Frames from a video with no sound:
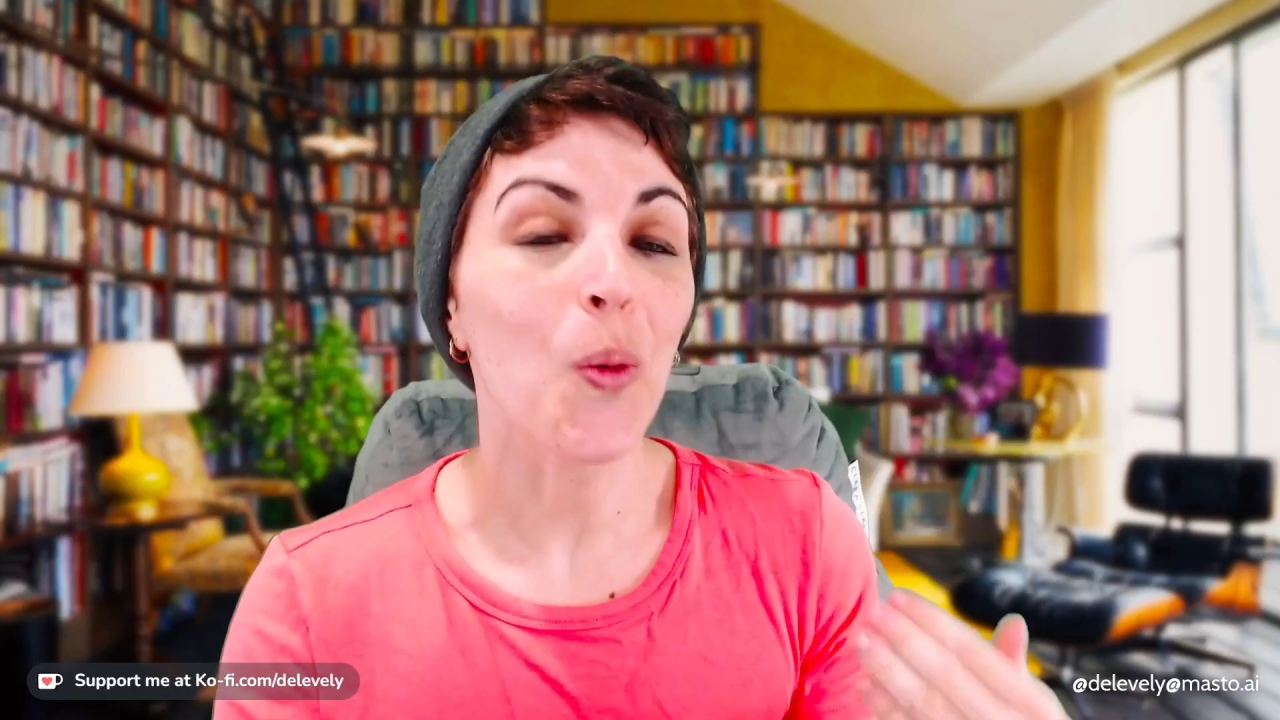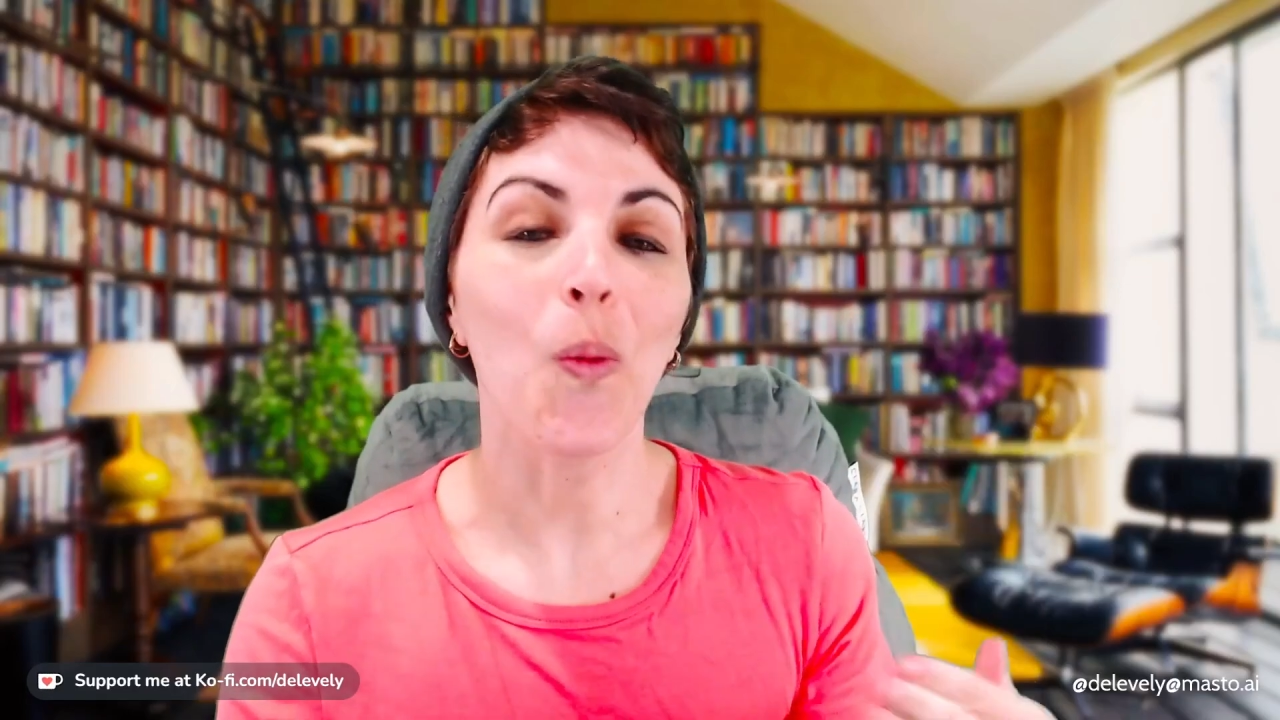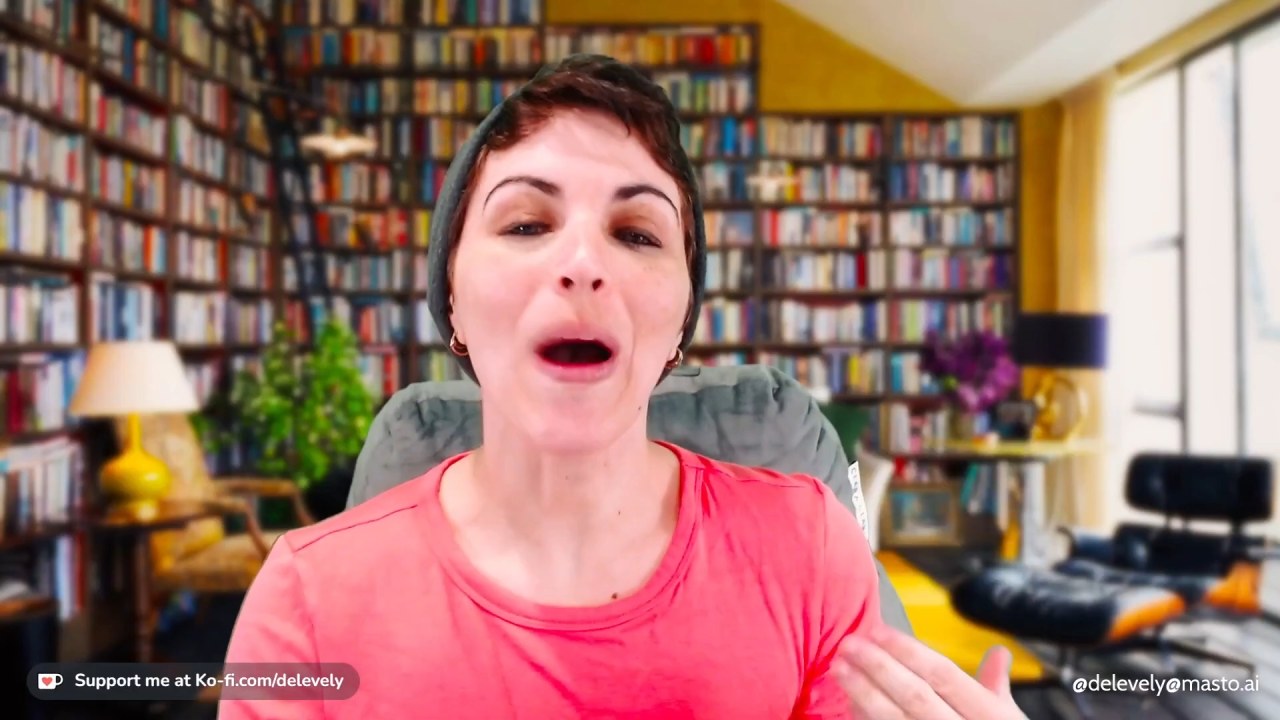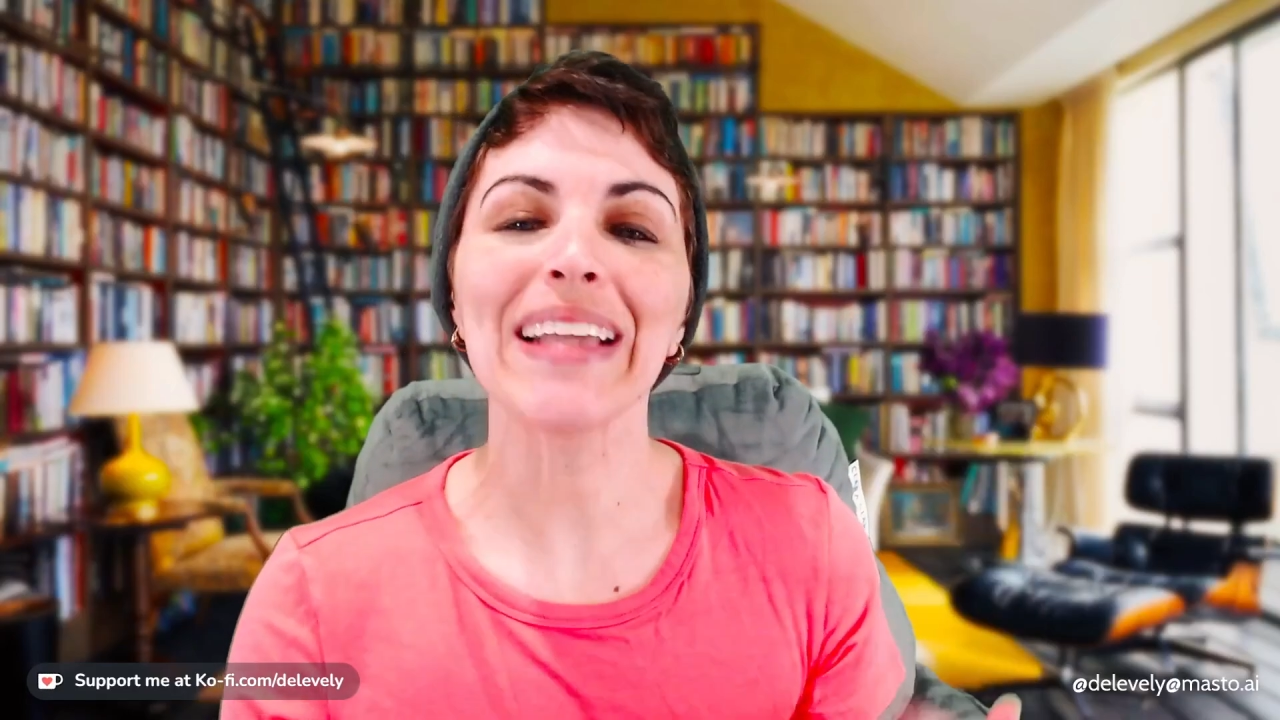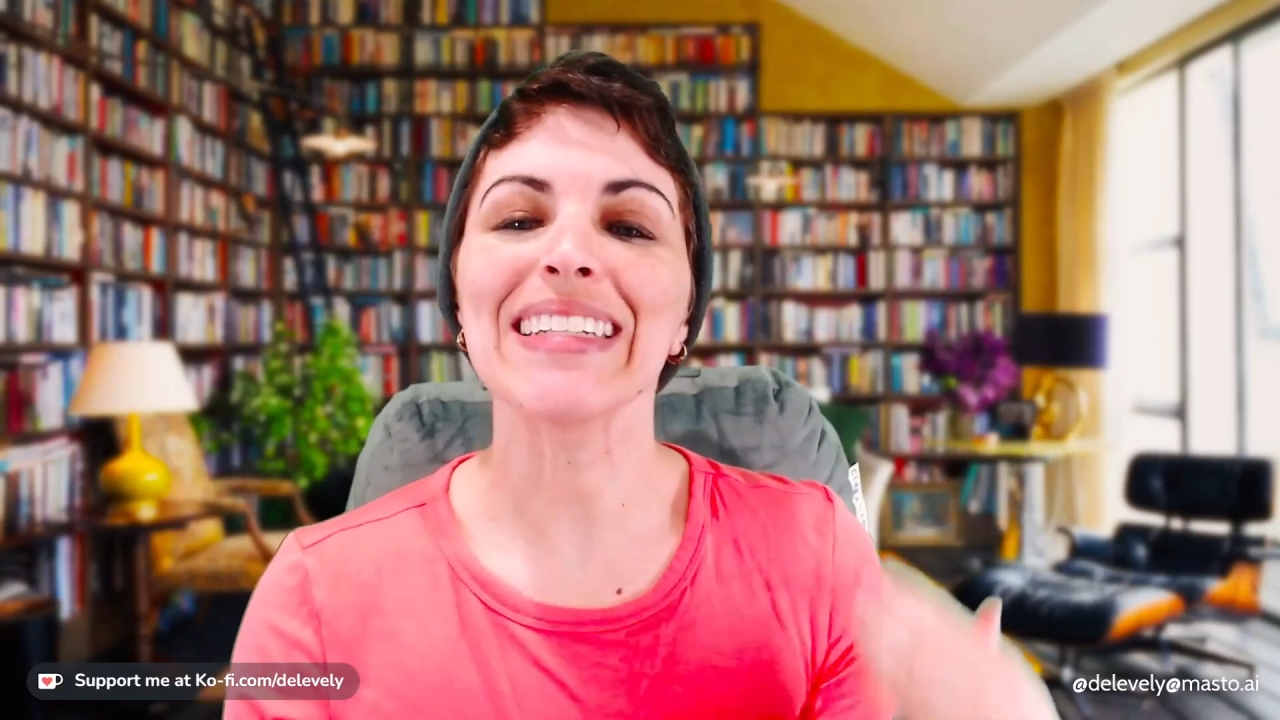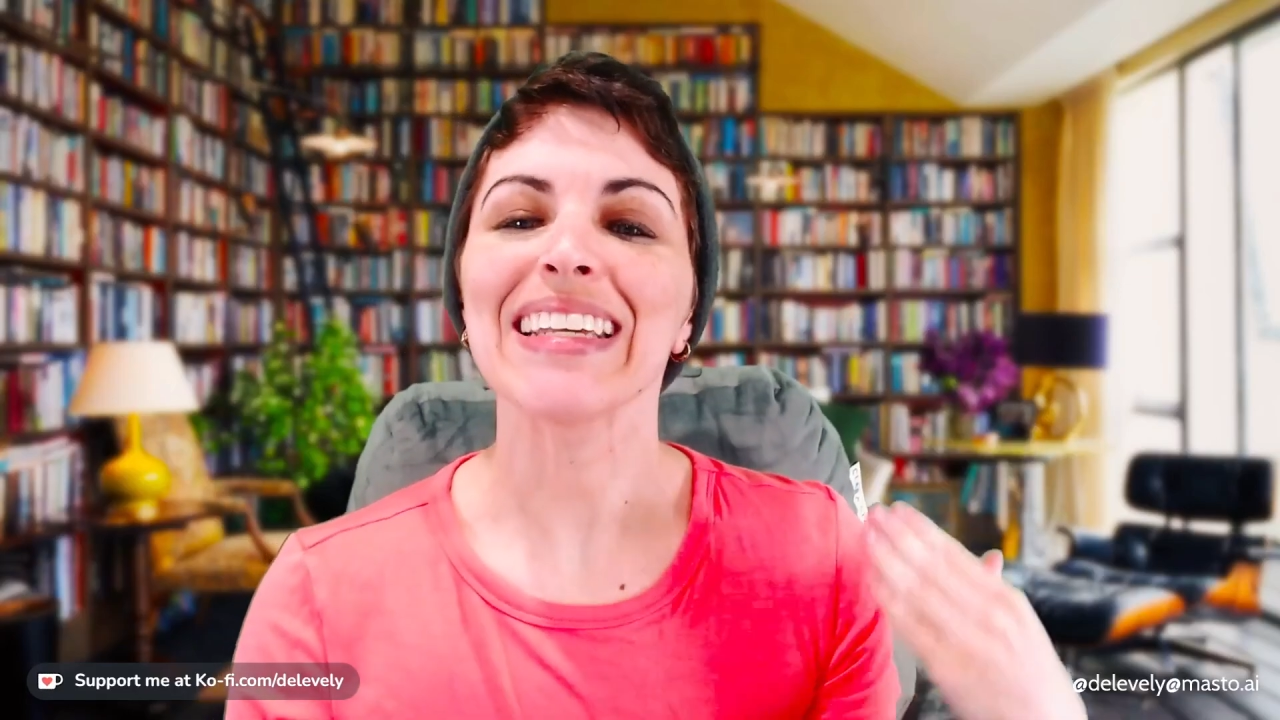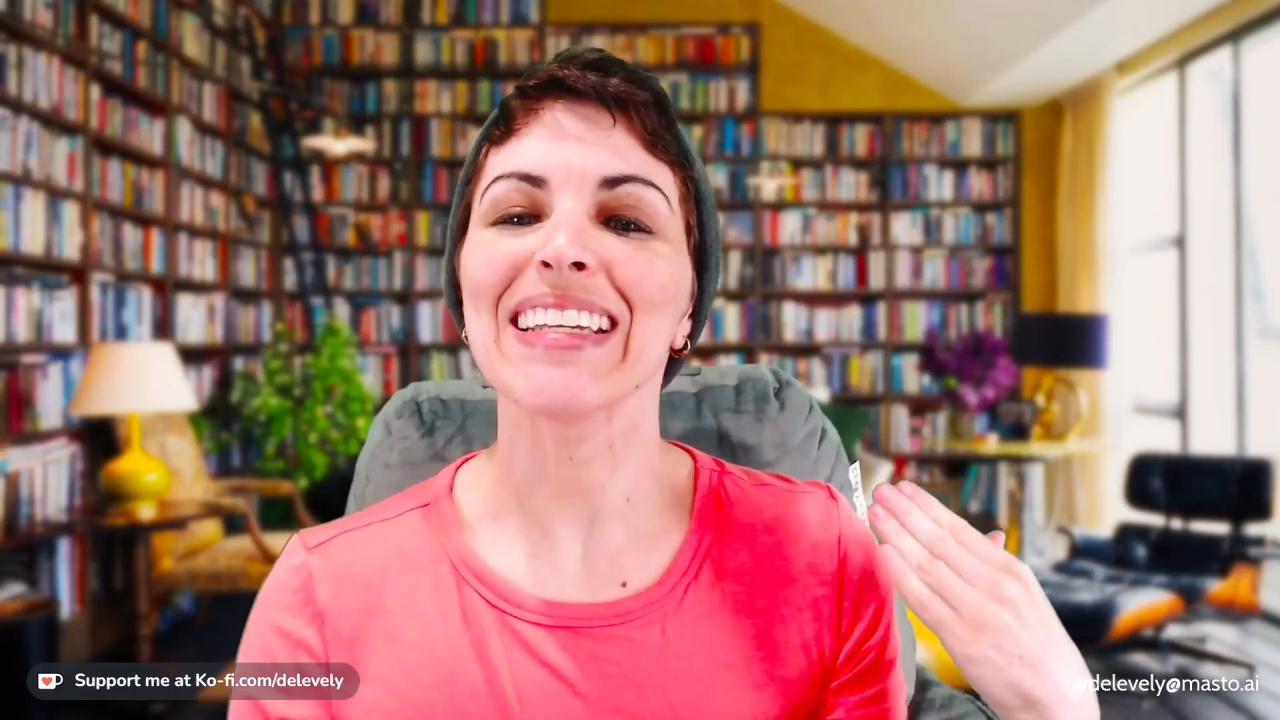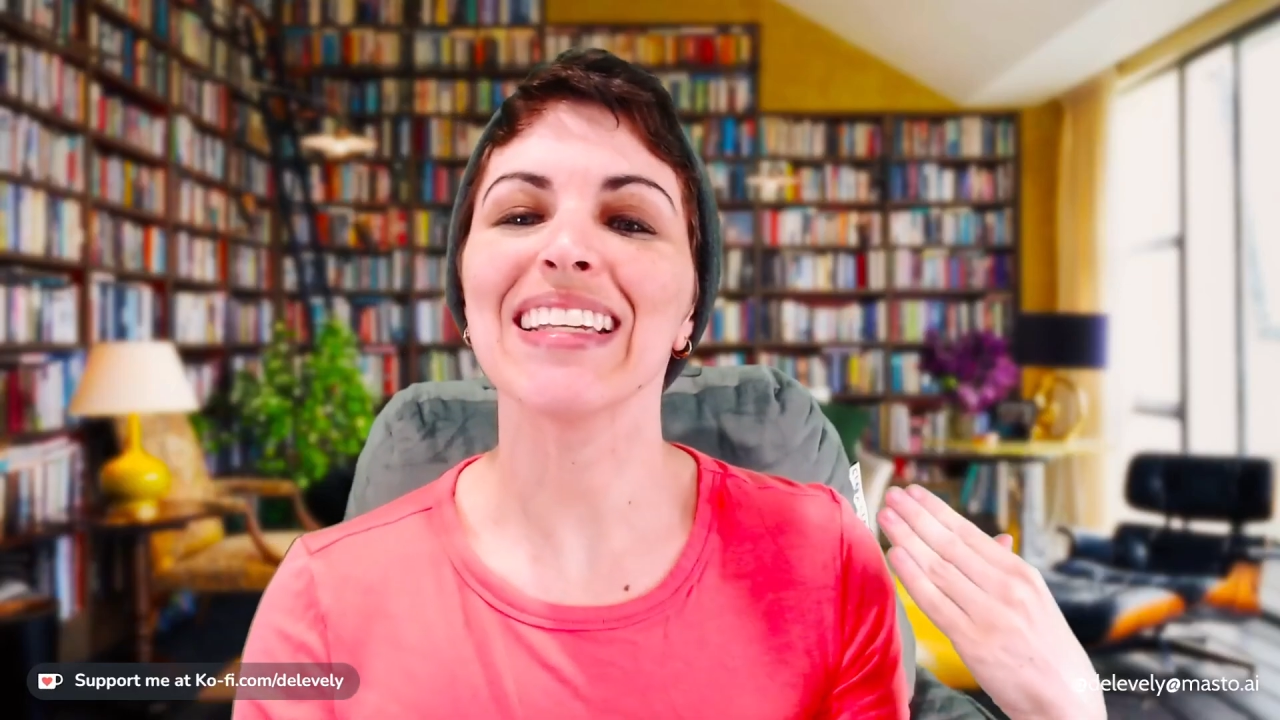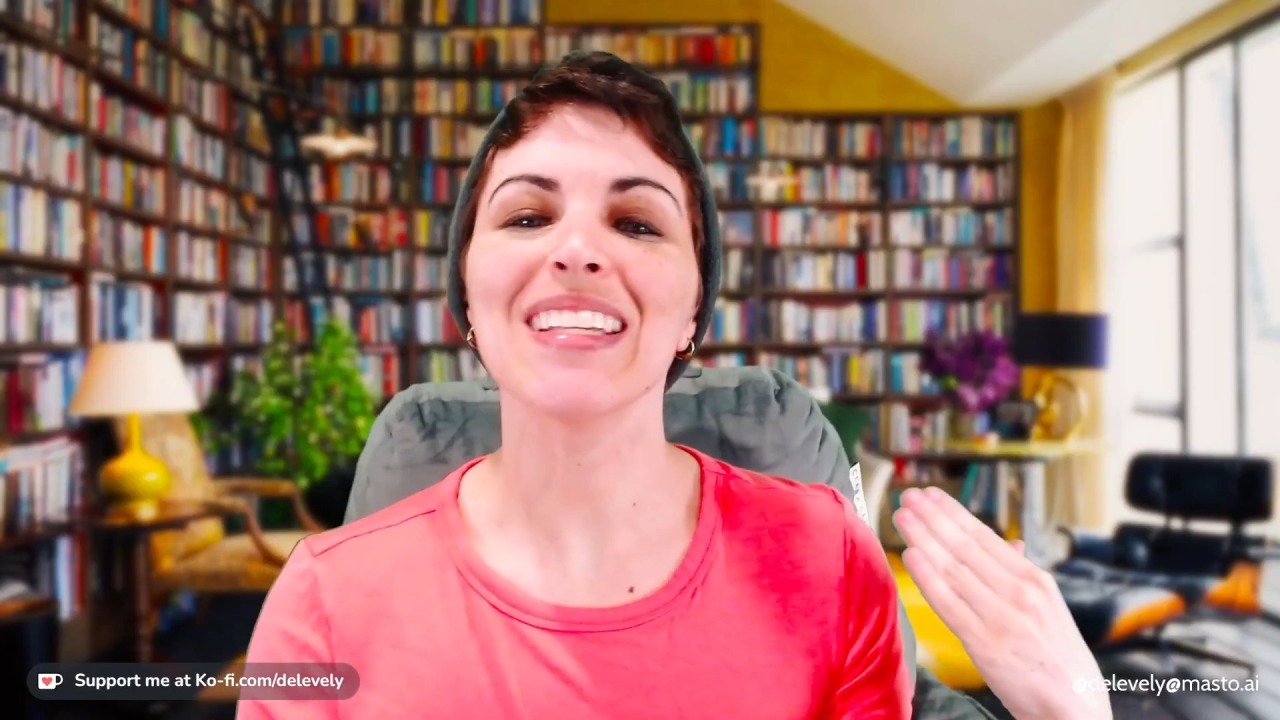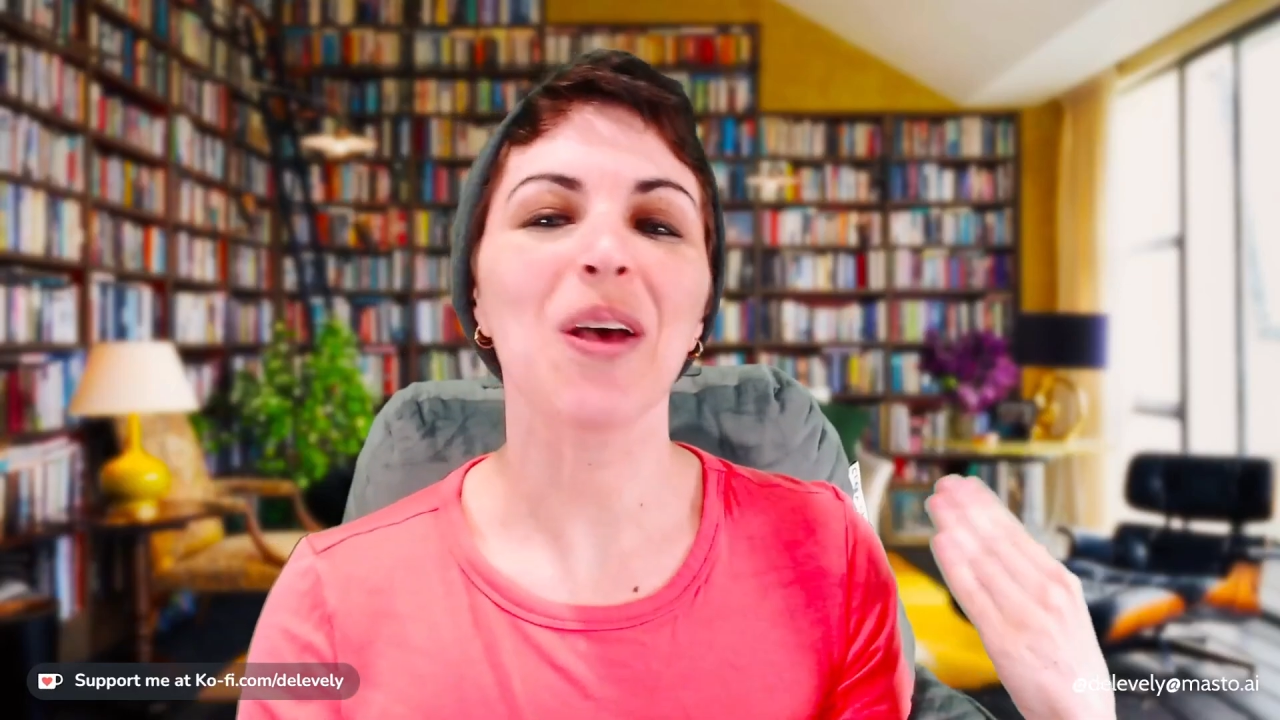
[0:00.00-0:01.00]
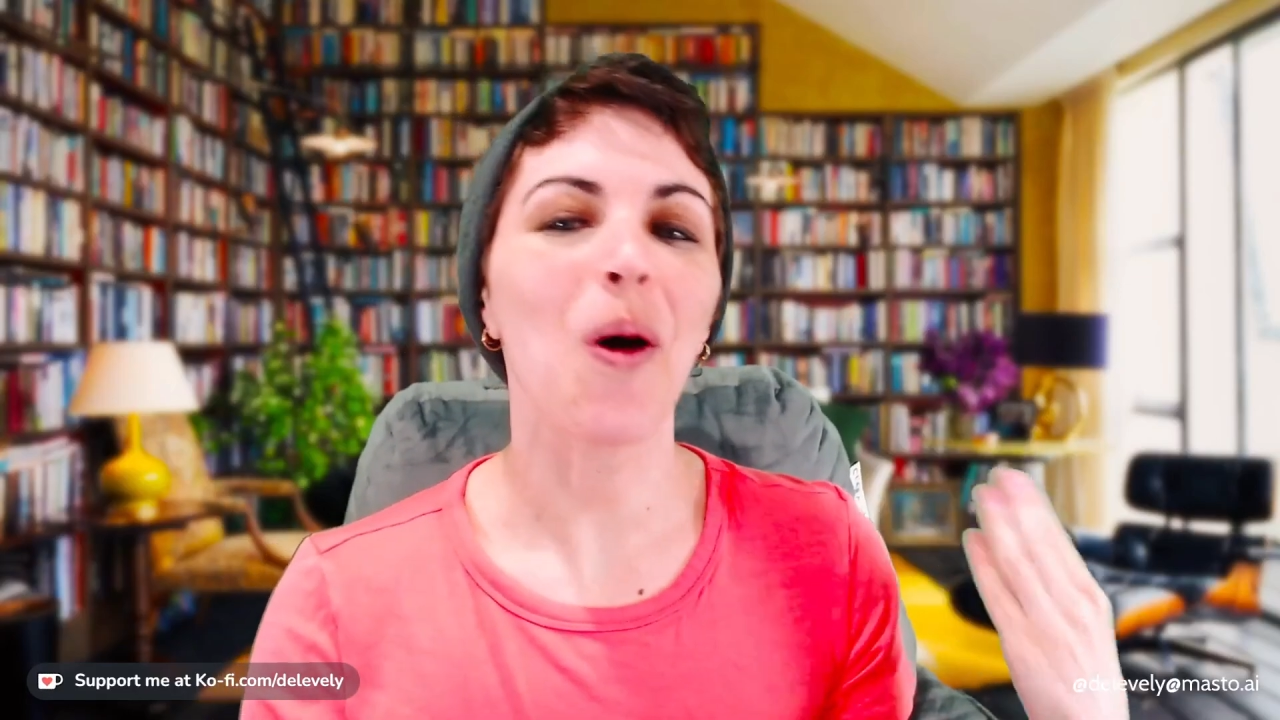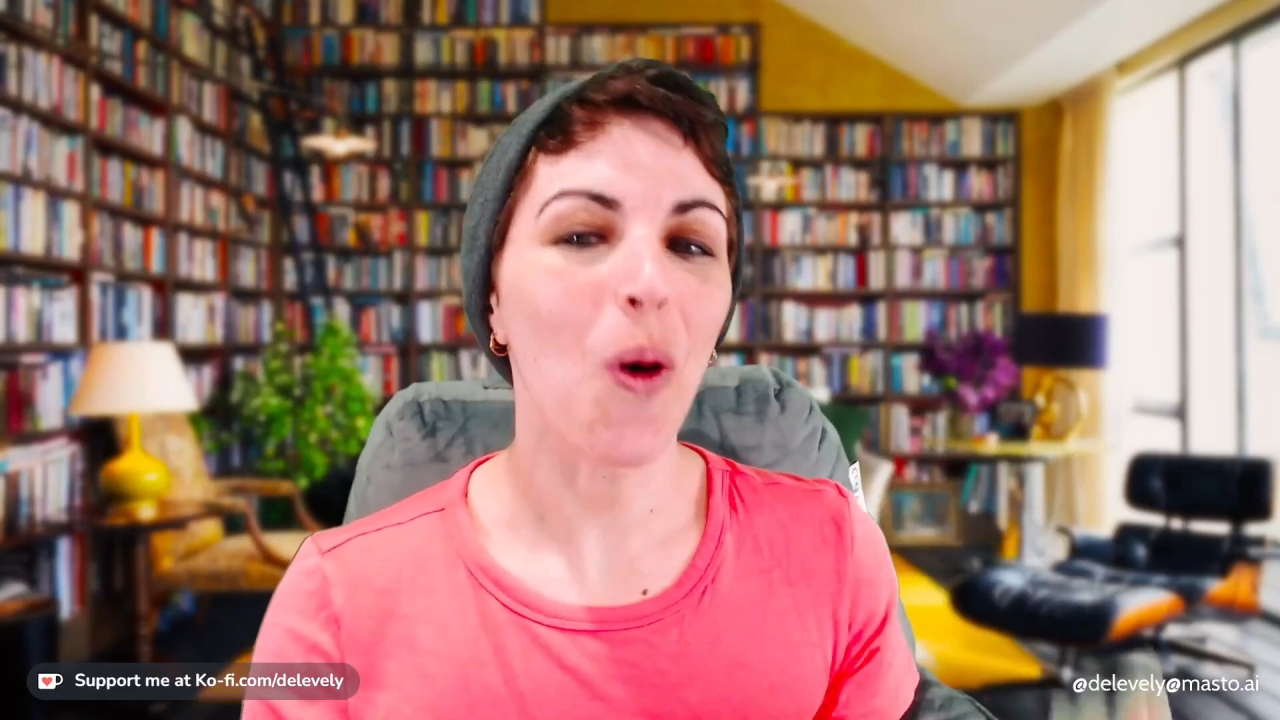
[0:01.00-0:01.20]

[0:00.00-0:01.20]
White is